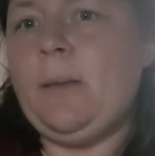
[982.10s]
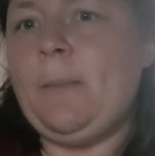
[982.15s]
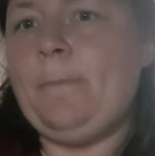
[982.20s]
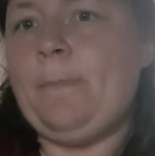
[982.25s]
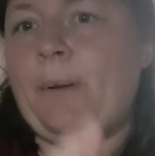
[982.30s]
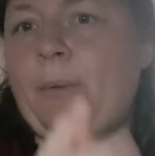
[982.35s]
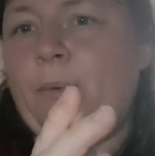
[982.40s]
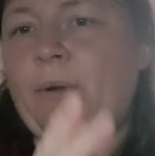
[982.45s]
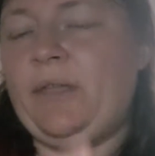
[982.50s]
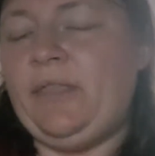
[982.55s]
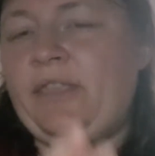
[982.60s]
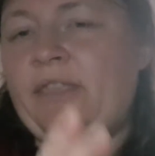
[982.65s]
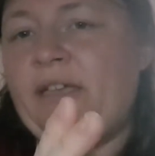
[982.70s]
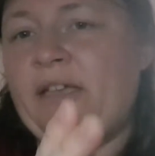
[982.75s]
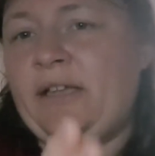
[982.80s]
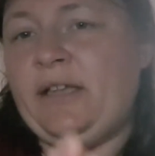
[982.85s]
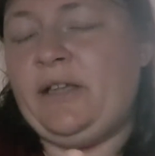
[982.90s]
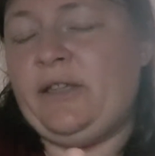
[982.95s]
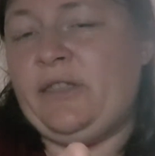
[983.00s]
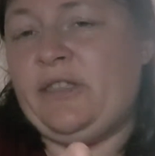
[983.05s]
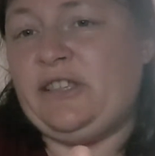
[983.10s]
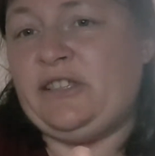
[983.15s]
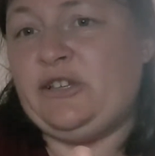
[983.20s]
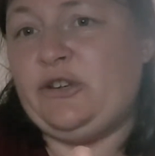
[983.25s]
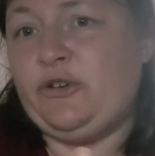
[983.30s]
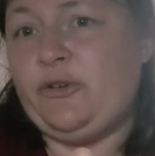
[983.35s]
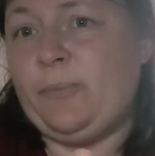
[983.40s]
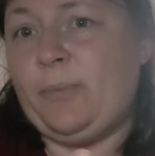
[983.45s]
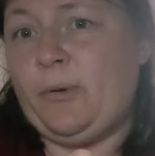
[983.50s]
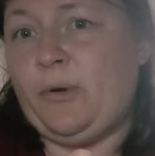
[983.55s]
But when this
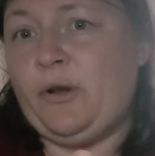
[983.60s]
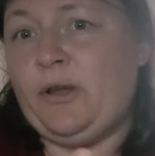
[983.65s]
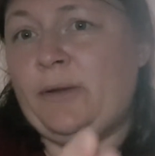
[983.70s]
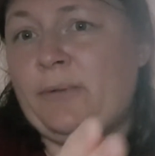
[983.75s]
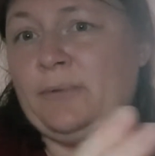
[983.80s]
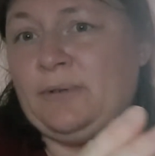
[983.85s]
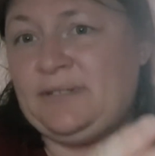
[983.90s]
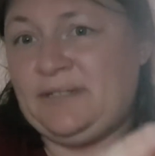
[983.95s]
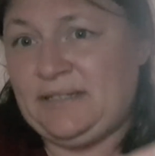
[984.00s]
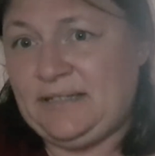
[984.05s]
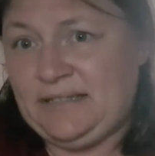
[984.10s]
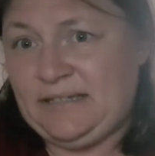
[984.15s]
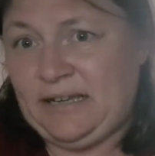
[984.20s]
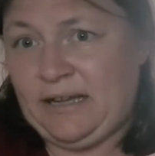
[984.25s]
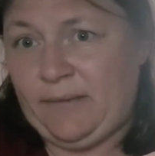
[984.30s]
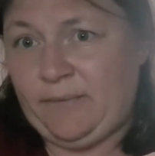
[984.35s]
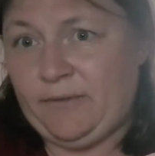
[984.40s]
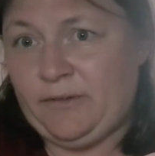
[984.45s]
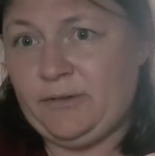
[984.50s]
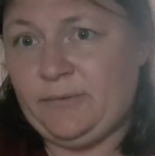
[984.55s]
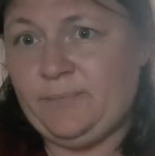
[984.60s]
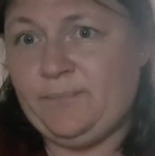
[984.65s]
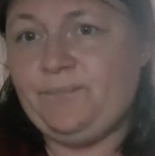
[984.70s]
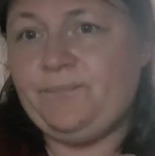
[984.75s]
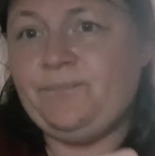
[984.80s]
little boy was discovered,